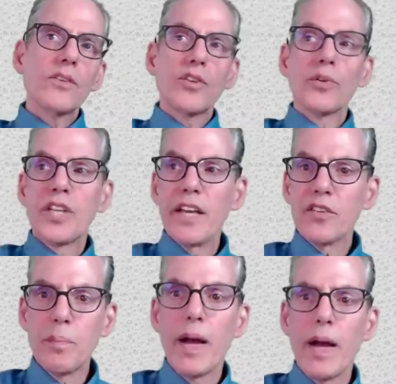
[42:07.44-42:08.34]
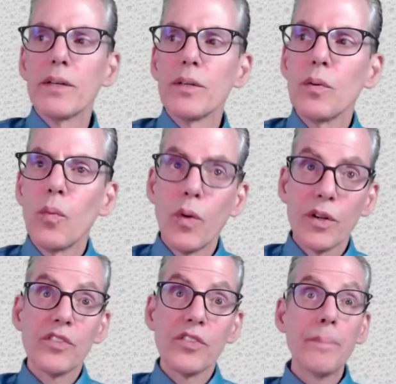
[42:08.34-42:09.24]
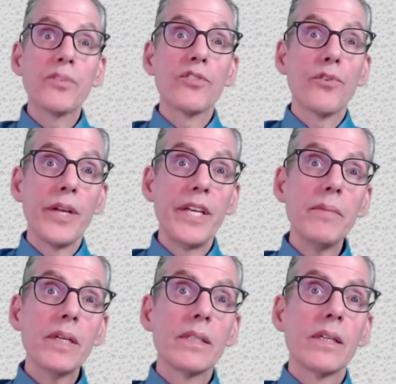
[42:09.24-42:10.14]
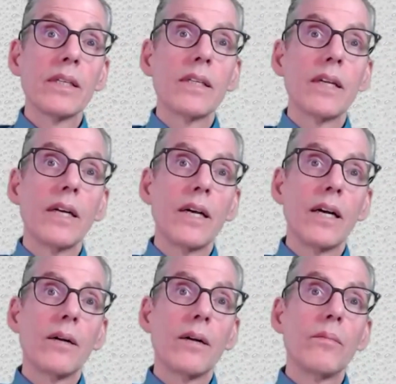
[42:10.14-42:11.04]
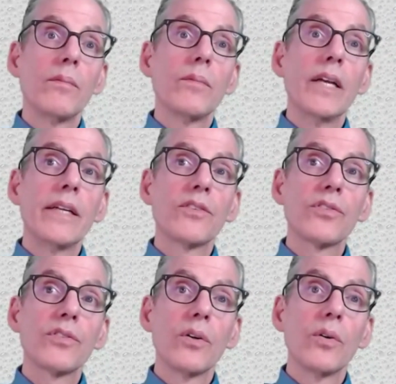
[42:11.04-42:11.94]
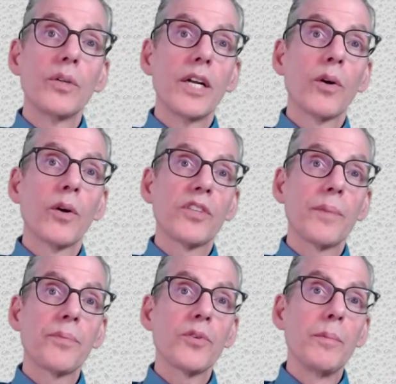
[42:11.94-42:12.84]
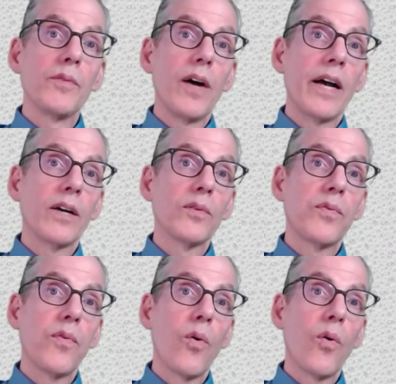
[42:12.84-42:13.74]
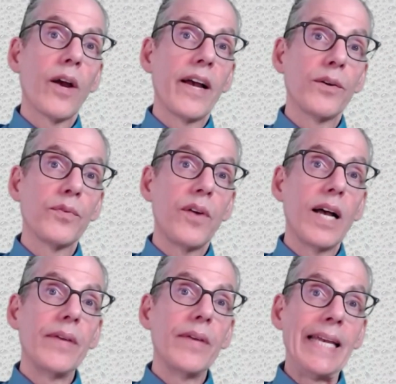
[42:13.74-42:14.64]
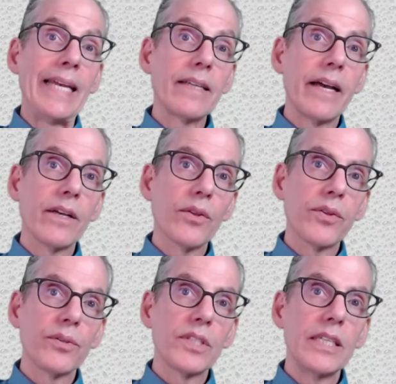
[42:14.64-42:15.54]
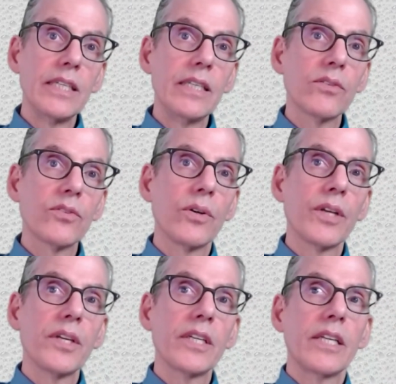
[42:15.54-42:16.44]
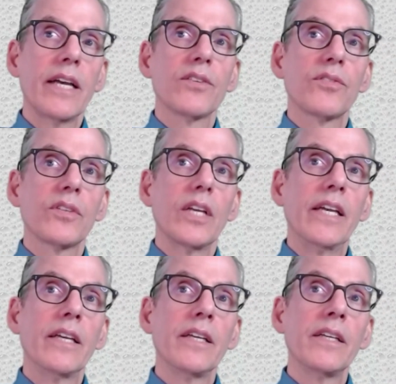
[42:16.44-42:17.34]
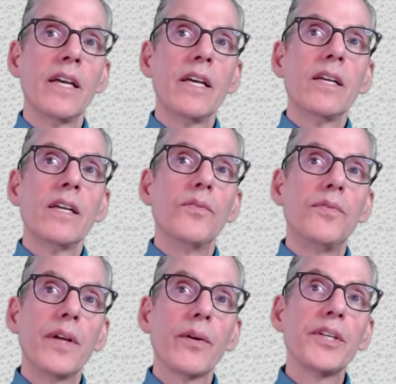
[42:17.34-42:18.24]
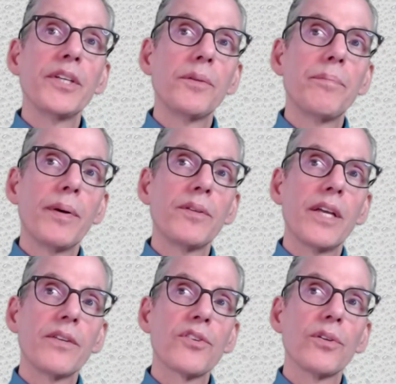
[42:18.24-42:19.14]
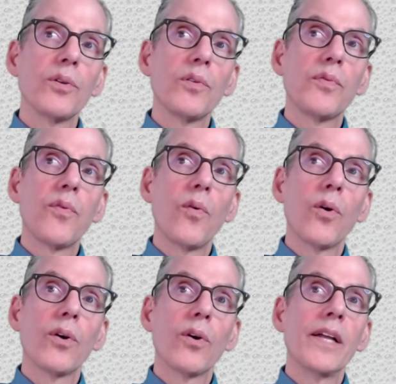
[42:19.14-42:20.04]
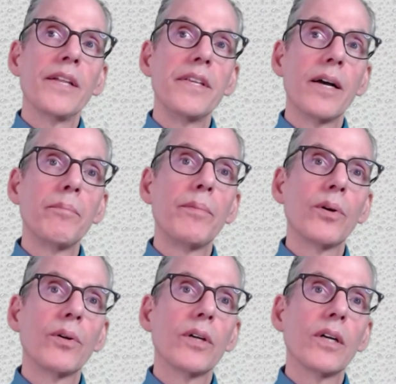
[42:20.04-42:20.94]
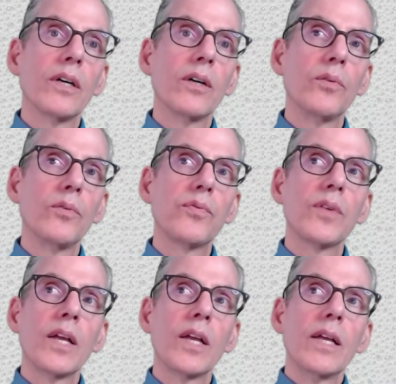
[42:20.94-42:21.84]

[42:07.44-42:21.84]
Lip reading: So Tespire works upstream. And so it works upstream of IL-4, IL-5, and IL-13. So I think it has a very good potential for a number of